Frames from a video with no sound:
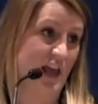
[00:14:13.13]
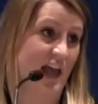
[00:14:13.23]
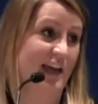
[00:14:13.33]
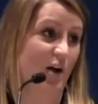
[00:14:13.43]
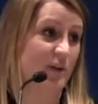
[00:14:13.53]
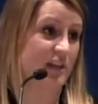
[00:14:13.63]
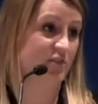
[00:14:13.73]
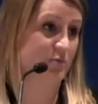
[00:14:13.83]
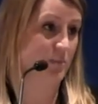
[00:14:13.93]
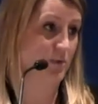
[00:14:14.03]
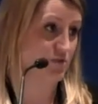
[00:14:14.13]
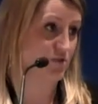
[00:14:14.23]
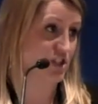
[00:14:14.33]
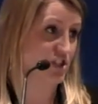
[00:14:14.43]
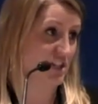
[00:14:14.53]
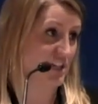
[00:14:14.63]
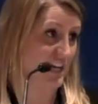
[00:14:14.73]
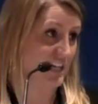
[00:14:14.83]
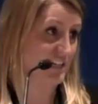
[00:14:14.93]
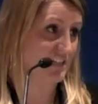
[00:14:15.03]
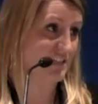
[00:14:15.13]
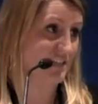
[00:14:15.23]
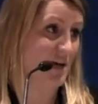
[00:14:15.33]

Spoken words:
and helping give people strategic guidance,